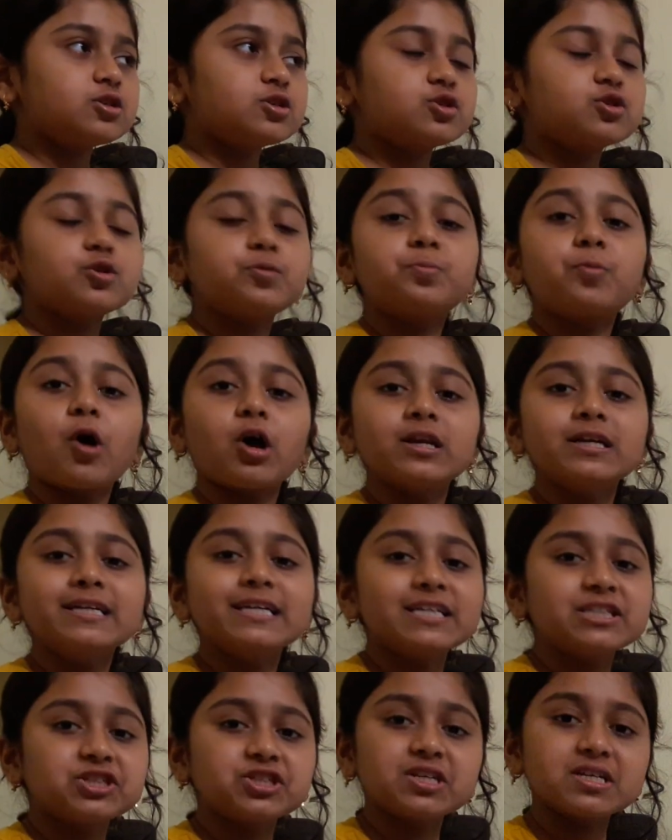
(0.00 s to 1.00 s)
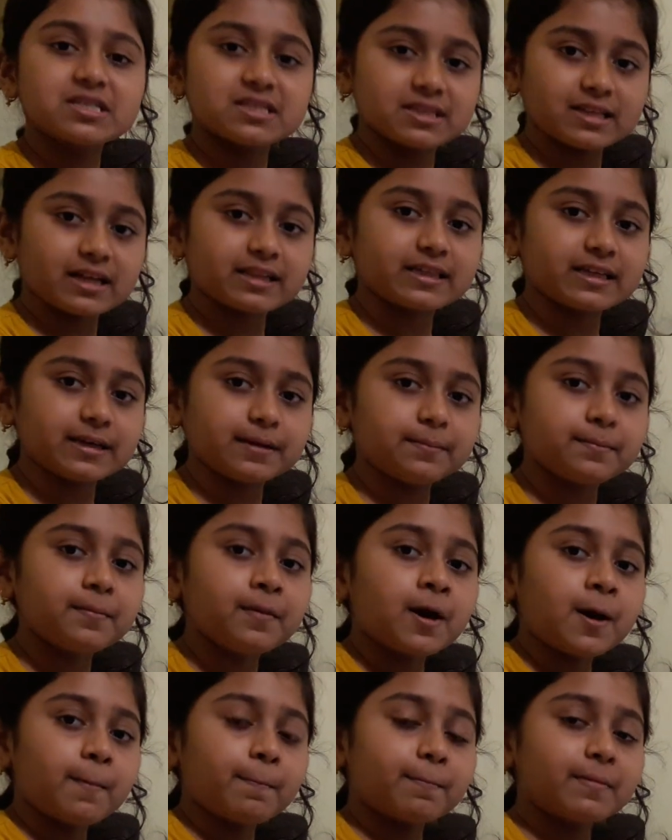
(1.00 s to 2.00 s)
So pollination is nothing
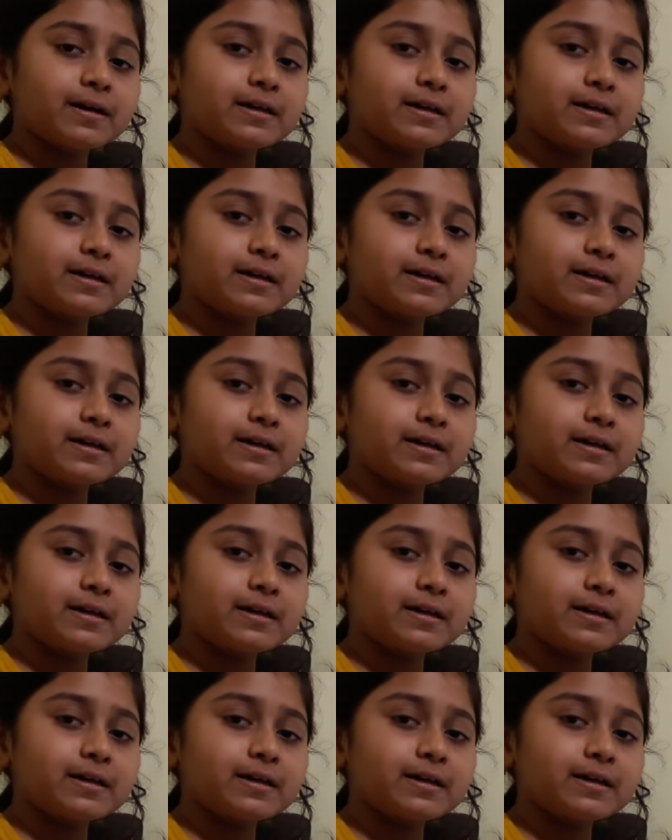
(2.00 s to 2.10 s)
but the